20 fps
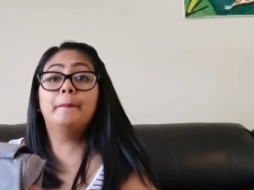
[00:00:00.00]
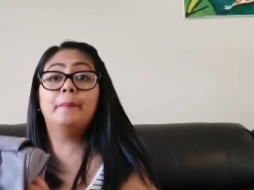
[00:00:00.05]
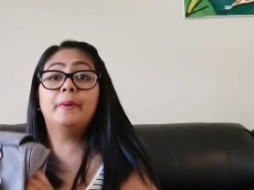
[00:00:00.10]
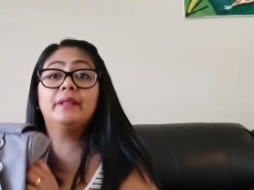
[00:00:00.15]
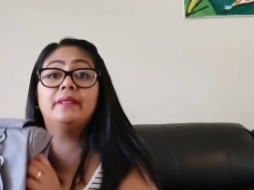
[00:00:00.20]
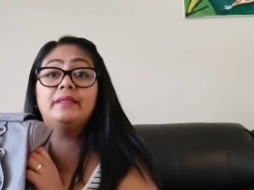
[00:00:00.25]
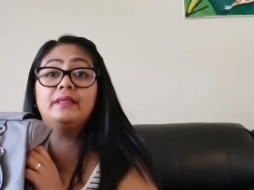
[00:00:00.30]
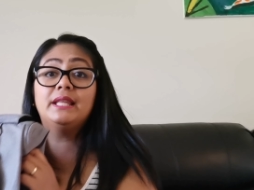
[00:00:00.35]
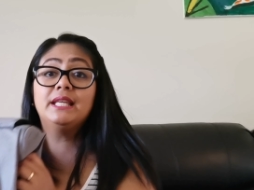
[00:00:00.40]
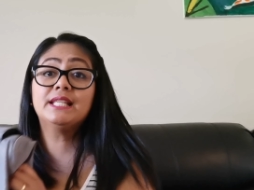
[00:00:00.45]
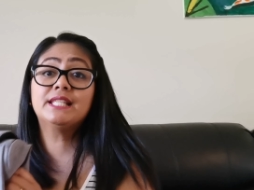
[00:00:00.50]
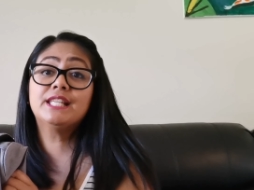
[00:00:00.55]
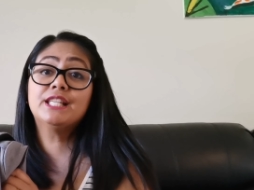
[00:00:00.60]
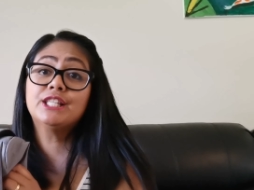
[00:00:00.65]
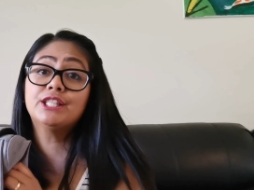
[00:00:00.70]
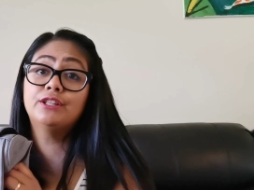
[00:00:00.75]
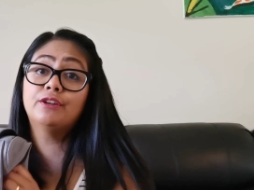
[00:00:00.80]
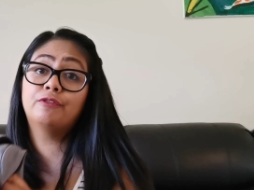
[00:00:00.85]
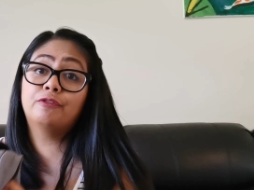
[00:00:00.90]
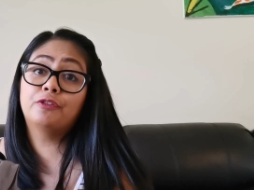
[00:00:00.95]
But this
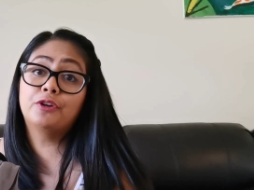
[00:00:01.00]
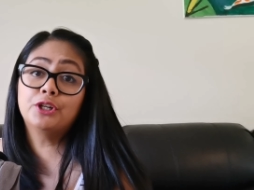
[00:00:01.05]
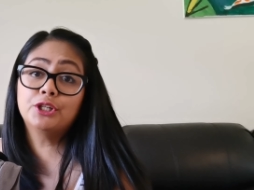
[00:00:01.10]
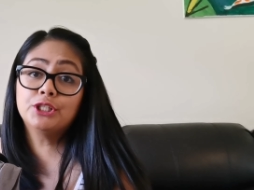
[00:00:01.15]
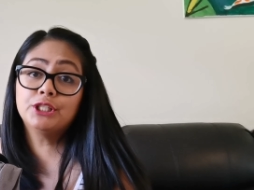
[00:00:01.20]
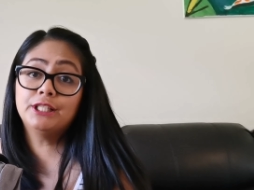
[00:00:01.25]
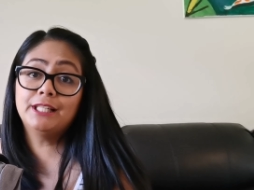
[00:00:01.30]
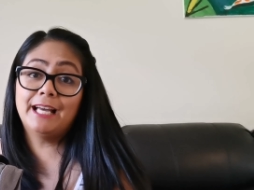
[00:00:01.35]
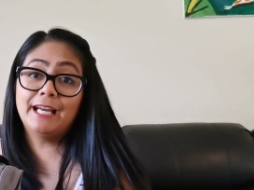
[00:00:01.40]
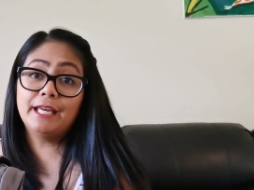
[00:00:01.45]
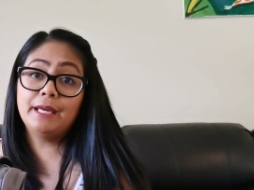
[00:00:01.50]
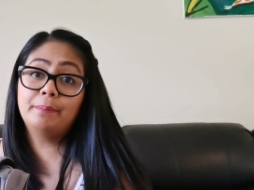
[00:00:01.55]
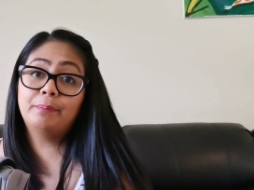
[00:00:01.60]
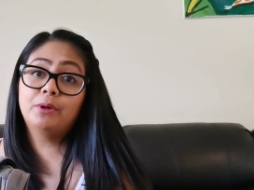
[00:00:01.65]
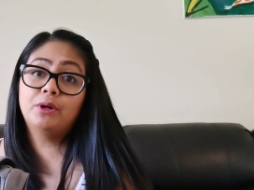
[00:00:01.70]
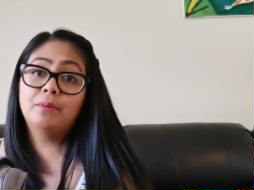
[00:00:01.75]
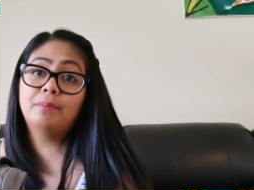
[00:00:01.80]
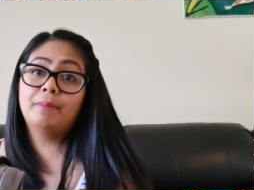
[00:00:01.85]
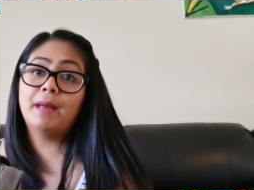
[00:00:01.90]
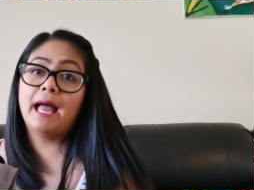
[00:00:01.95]
is the first
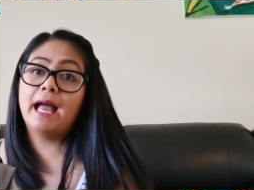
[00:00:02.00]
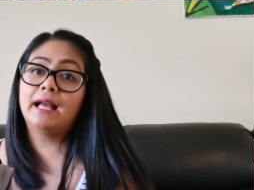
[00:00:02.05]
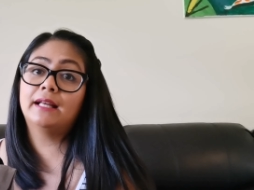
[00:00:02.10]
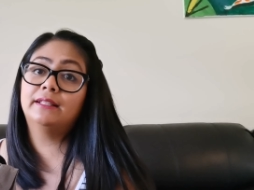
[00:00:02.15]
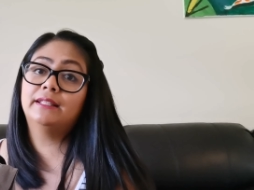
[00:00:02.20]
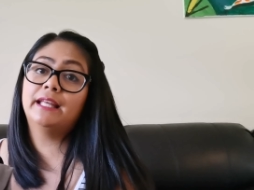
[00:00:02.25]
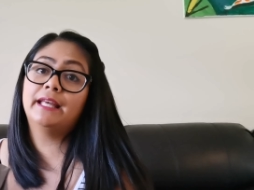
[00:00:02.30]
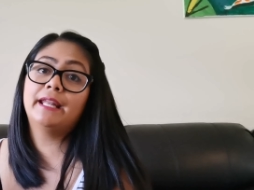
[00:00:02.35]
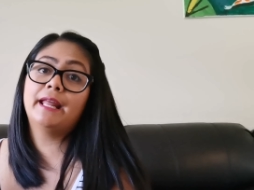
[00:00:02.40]
diaper bag